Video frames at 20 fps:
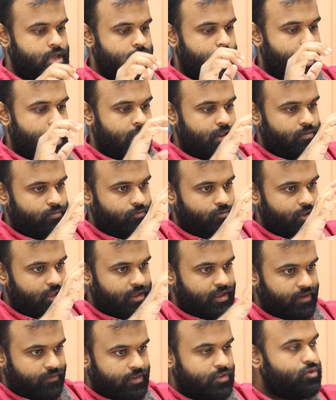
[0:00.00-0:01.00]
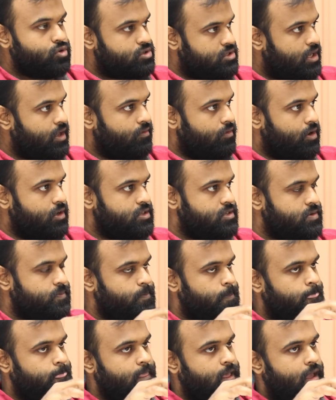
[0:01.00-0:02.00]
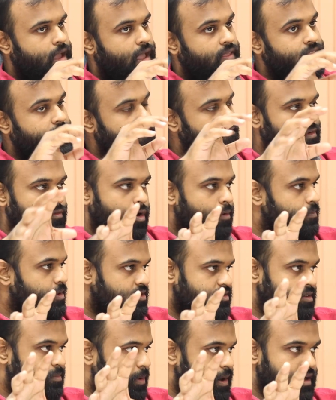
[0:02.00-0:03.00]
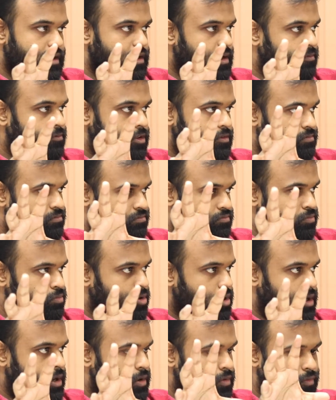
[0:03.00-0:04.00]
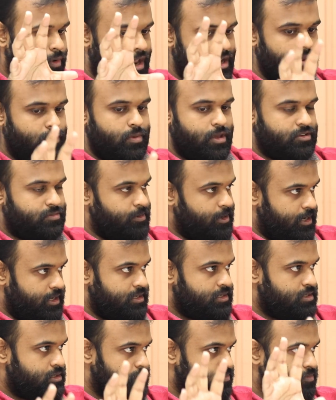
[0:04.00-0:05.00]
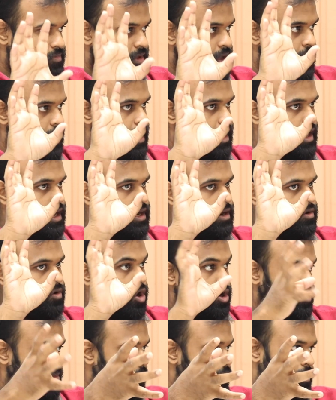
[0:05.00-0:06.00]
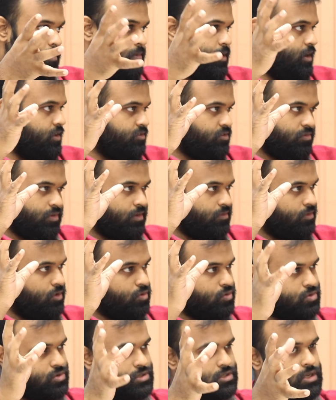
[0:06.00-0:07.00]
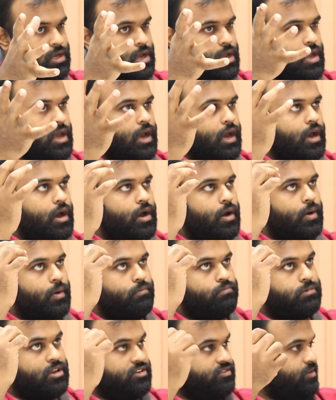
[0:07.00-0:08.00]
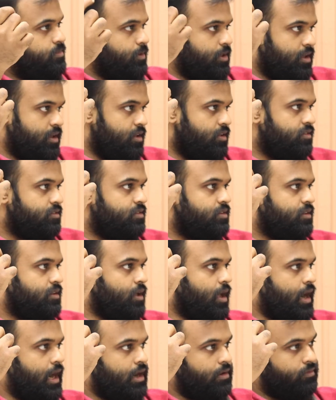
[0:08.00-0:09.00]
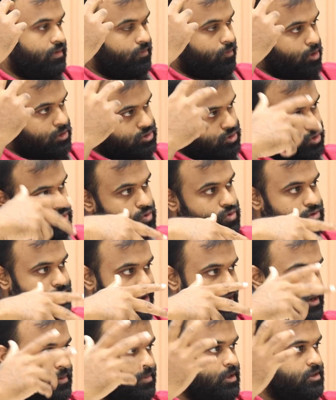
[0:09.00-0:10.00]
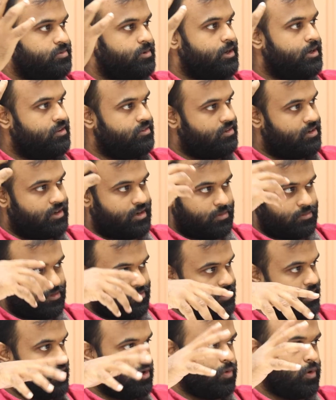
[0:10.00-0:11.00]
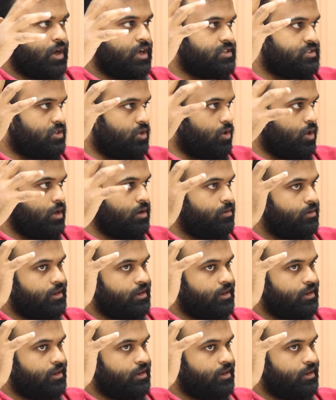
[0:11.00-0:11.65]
And we given those keywords, and then we've obviously paired it up with value-based biddings and automated biddings. We've used TCPAs, and we've also used value-based biddings in terms of TROAS and all.